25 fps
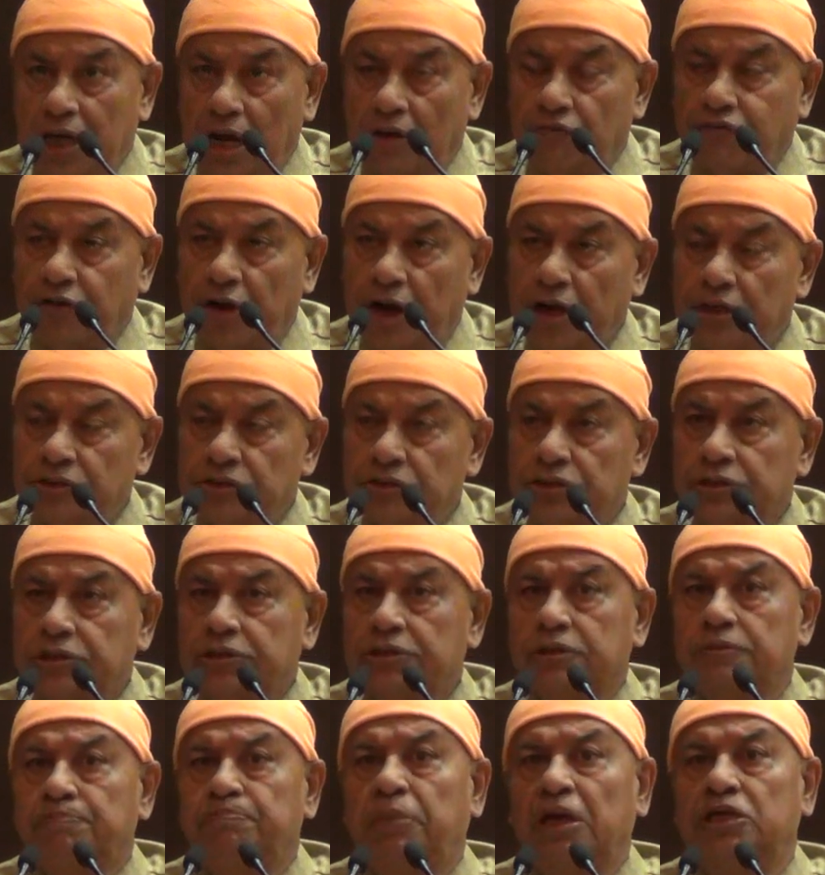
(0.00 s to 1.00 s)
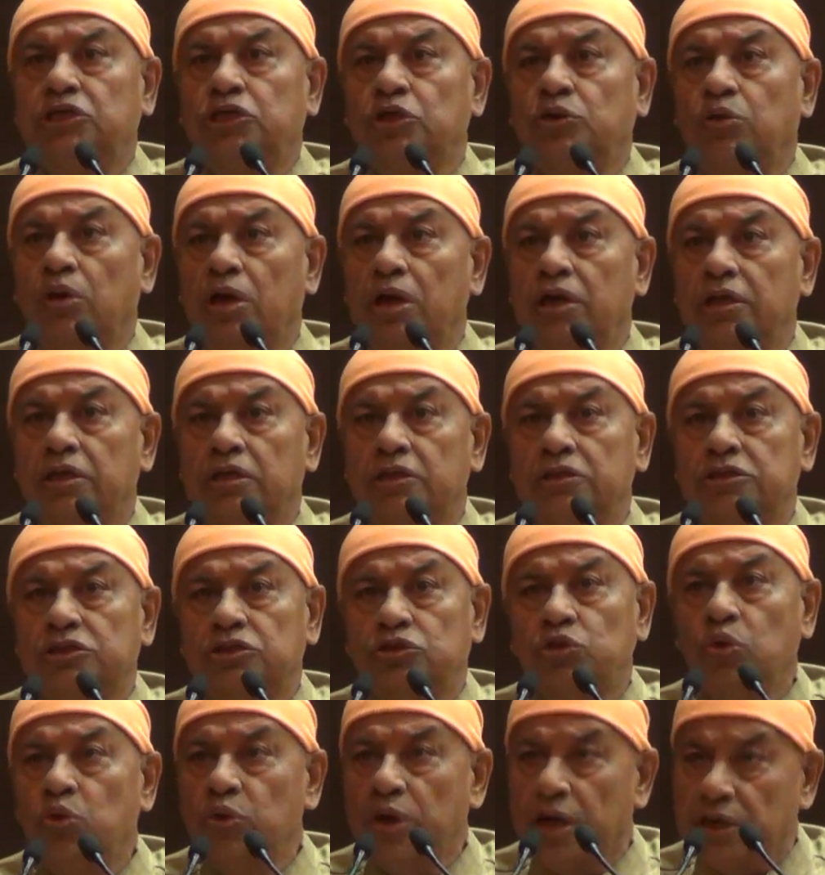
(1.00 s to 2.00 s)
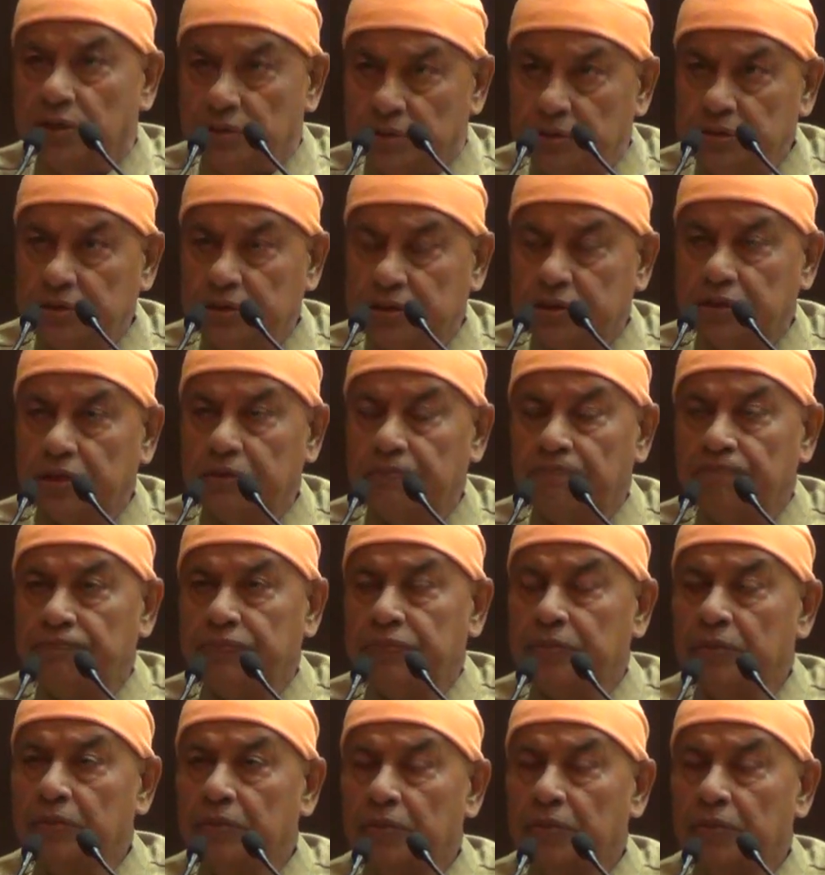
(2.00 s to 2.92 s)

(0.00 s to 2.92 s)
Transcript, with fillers: Dear friends, particularly the students